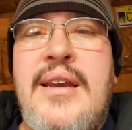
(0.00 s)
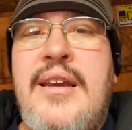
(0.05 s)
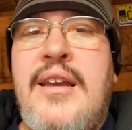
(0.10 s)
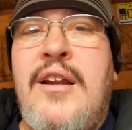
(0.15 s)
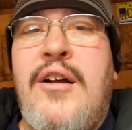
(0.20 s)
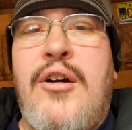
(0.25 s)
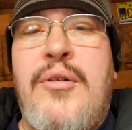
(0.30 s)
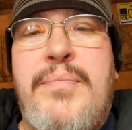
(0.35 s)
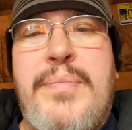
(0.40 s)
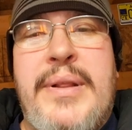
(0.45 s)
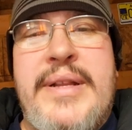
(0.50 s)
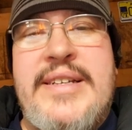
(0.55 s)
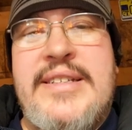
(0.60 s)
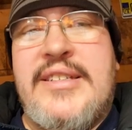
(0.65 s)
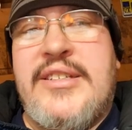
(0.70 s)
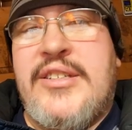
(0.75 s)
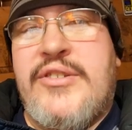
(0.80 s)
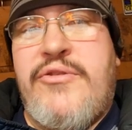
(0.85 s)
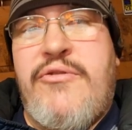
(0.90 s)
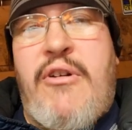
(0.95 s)
You know, please
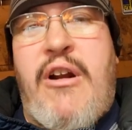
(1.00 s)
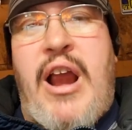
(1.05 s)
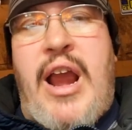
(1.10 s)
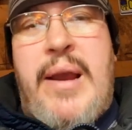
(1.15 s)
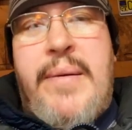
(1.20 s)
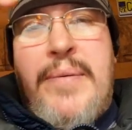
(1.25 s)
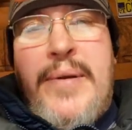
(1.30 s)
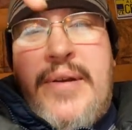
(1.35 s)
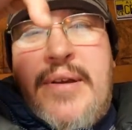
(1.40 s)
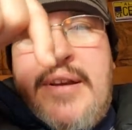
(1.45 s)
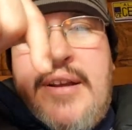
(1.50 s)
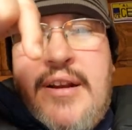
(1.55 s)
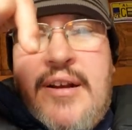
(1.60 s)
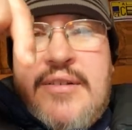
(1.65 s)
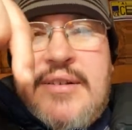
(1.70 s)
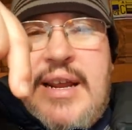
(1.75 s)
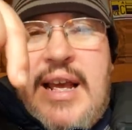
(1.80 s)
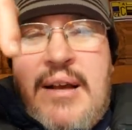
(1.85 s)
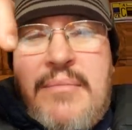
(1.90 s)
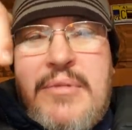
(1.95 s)
subscribe, you know,
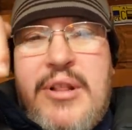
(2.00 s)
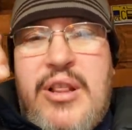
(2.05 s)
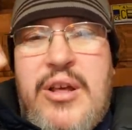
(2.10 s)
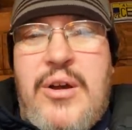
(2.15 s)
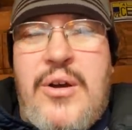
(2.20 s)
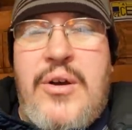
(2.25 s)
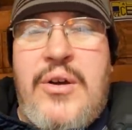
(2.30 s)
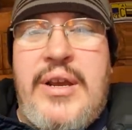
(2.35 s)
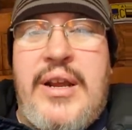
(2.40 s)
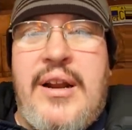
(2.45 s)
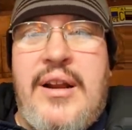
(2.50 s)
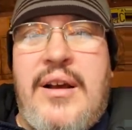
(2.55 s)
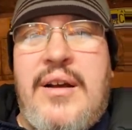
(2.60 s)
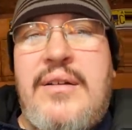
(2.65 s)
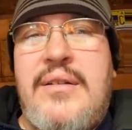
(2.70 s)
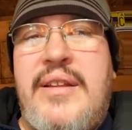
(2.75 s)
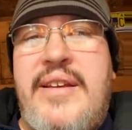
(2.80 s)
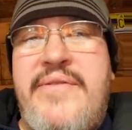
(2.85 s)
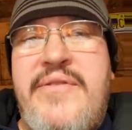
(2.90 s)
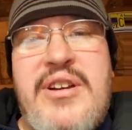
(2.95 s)
down below, you
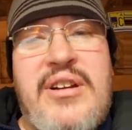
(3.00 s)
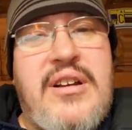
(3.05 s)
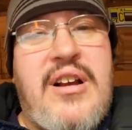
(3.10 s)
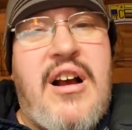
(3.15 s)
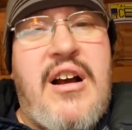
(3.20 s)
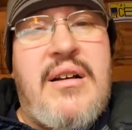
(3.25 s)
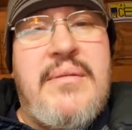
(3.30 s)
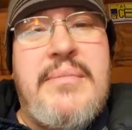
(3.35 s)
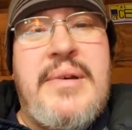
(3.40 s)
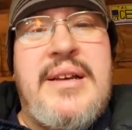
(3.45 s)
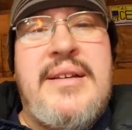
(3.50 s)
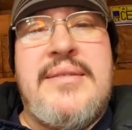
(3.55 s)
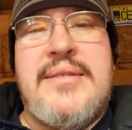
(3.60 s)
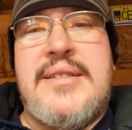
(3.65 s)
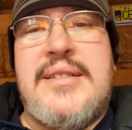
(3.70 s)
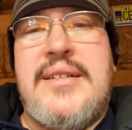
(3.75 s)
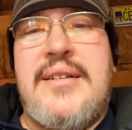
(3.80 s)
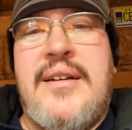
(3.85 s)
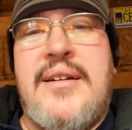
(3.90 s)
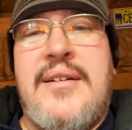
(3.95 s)
know, leave your
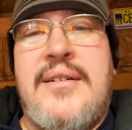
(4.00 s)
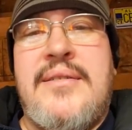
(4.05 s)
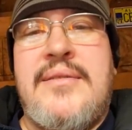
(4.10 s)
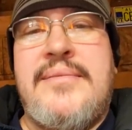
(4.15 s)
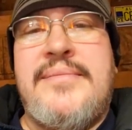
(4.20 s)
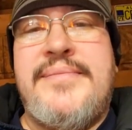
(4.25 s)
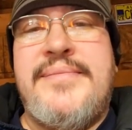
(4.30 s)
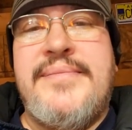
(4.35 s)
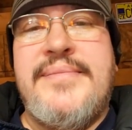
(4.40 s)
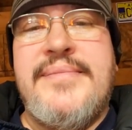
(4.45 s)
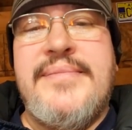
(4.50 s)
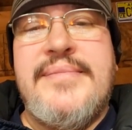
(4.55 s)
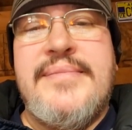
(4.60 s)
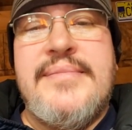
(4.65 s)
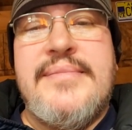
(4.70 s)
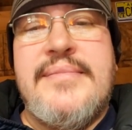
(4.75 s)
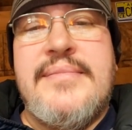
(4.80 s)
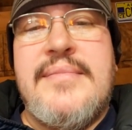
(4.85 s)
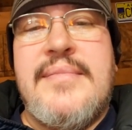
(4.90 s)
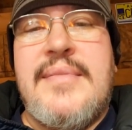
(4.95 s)
comments, you know,
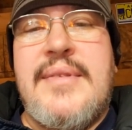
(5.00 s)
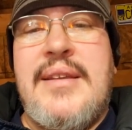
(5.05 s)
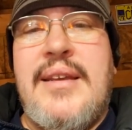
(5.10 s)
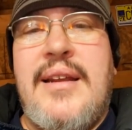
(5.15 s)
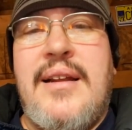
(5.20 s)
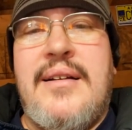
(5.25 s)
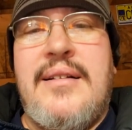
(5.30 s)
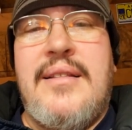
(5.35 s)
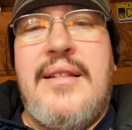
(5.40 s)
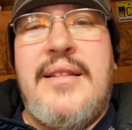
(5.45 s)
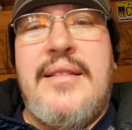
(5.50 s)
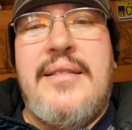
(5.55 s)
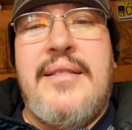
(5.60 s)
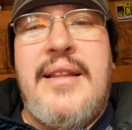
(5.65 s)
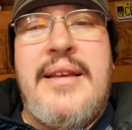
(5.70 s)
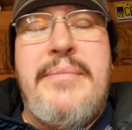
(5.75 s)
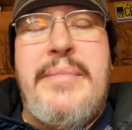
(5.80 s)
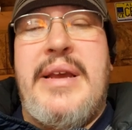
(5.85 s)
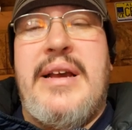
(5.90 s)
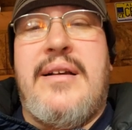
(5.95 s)

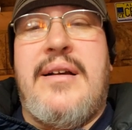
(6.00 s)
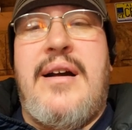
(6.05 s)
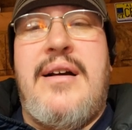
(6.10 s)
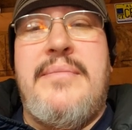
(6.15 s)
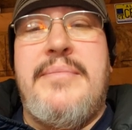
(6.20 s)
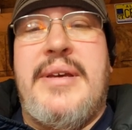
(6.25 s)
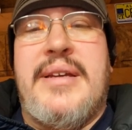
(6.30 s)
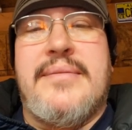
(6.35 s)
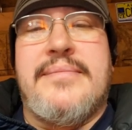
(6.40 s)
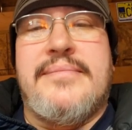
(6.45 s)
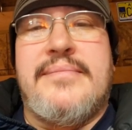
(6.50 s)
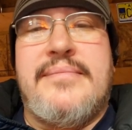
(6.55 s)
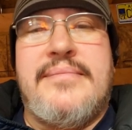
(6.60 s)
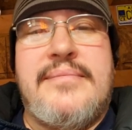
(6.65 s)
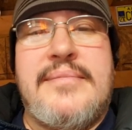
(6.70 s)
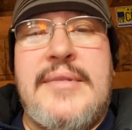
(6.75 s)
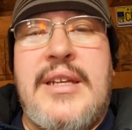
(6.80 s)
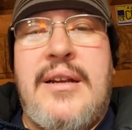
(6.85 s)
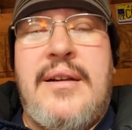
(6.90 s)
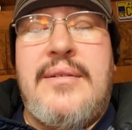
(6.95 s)
leave me a comment.
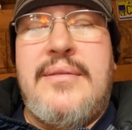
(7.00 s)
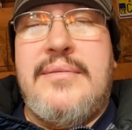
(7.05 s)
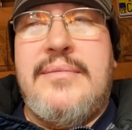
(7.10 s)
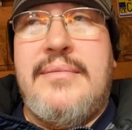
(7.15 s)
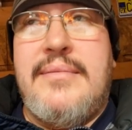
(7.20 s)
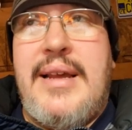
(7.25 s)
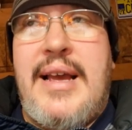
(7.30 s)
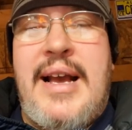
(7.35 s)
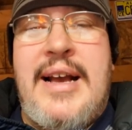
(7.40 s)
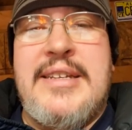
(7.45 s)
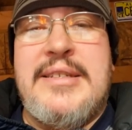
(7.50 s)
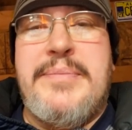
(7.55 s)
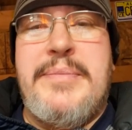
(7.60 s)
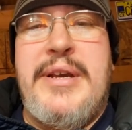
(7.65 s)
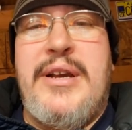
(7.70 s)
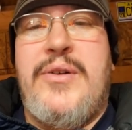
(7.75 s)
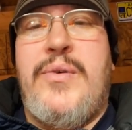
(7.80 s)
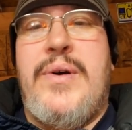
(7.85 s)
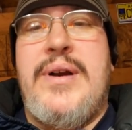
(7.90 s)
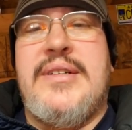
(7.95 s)
You know, ask me
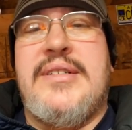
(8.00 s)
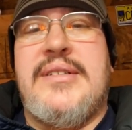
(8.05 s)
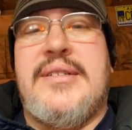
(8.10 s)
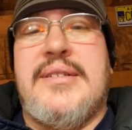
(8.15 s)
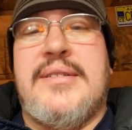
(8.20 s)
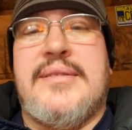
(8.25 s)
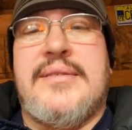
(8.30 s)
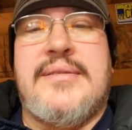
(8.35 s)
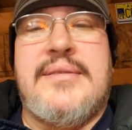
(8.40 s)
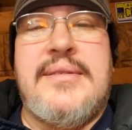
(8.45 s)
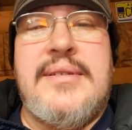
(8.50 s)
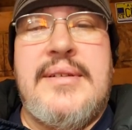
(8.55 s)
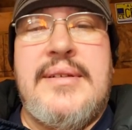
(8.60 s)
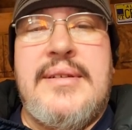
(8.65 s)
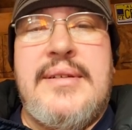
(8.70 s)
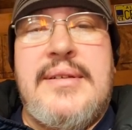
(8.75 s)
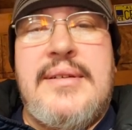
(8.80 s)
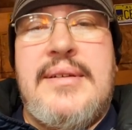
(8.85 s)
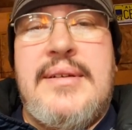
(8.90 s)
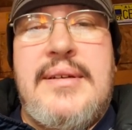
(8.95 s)
a question.
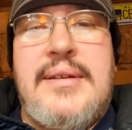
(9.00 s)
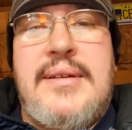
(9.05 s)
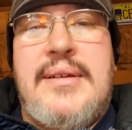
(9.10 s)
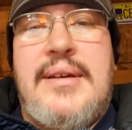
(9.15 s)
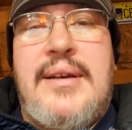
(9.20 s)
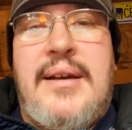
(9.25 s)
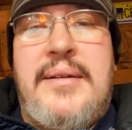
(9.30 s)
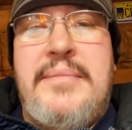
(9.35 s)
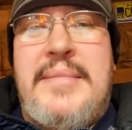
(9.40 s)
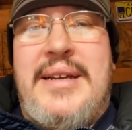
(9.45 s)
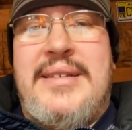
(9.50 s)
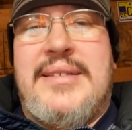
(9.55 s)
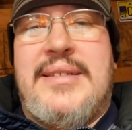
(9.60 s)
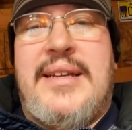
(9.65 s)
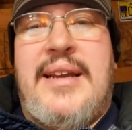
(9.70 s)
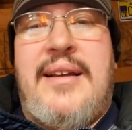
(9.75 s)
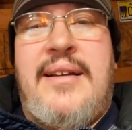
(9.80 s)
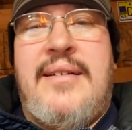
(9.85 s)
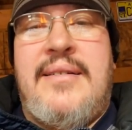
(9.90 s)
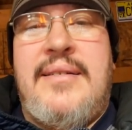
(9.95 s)
I'm not
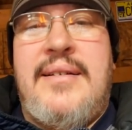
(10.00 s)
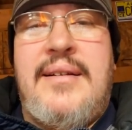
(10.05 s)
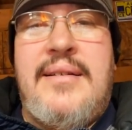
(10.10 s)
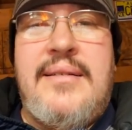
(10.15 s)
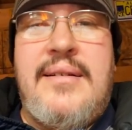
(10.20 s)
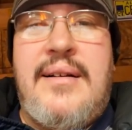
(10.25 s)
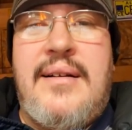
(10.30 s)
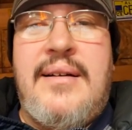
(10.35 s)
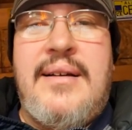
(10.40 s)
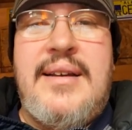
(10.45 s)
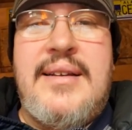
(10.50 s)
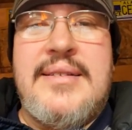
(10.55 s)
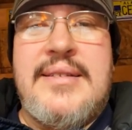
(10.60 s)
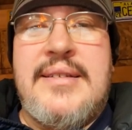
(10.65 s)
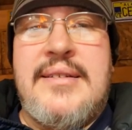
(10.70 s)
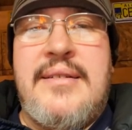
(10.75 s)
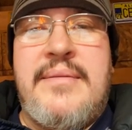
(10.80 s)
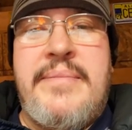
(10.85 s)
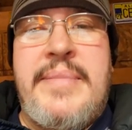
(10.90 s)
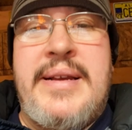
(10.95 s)
scared. I'll
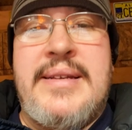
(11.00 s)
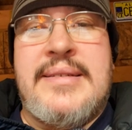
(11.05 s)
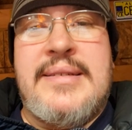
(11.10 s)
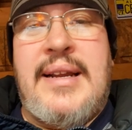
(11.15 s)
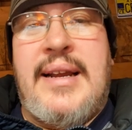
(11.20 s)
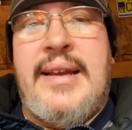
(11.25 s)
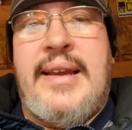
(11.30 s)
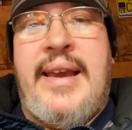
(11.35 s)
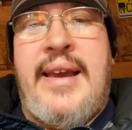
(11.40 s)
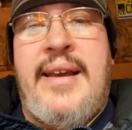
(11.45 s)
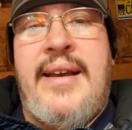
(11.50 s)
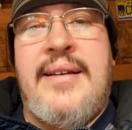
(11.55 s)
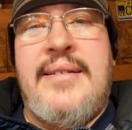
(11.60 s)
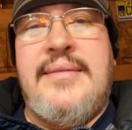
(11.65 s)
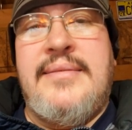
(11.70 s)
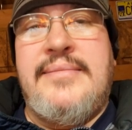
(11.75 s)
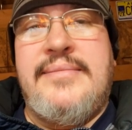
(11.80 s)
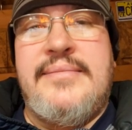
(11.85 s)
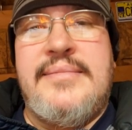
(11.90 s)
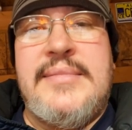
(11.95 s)
answer the best I
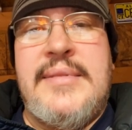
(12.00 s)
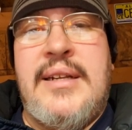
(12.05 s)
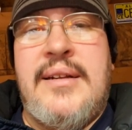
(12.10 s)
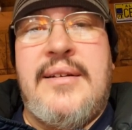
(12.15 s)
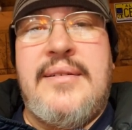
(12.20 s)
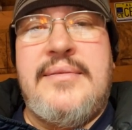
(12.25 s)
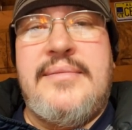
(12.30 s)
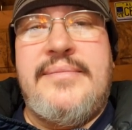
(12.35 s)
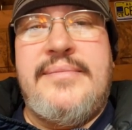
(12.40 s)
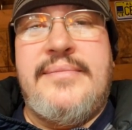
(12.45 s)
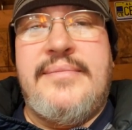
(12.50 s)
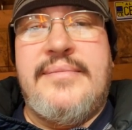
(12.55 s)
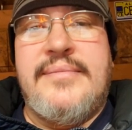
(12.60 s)
can, you know.